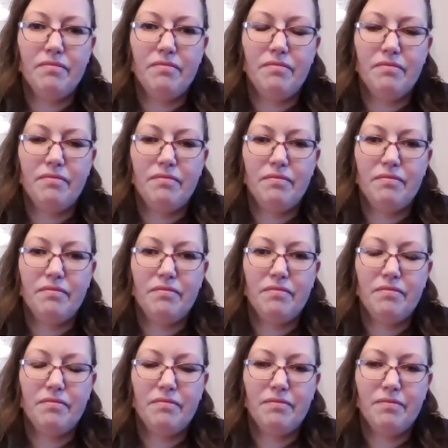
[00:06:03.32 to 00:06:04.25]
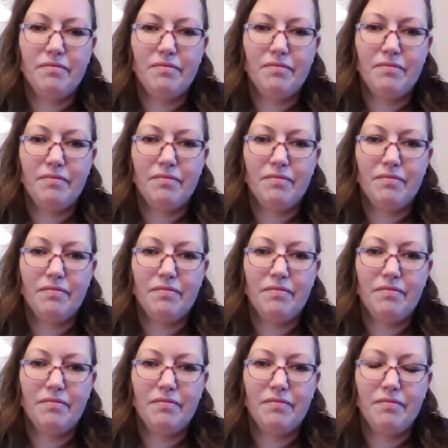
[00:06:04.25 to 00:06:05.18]

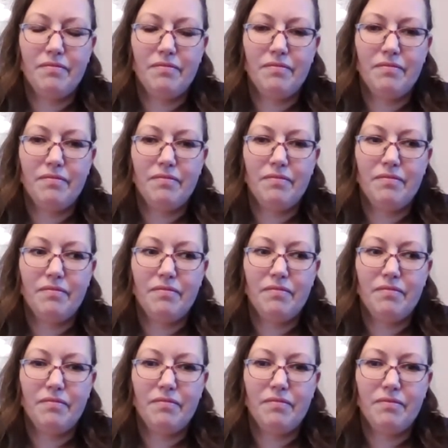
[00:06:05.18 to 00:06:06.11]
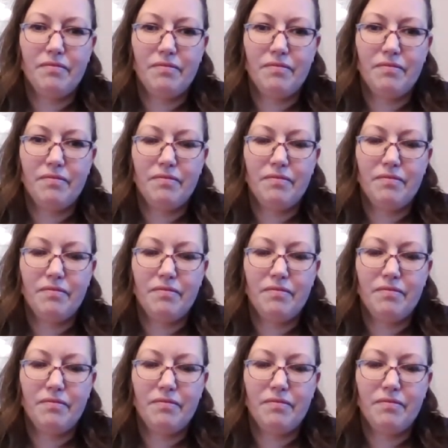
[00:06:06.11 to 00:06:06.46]
(silent)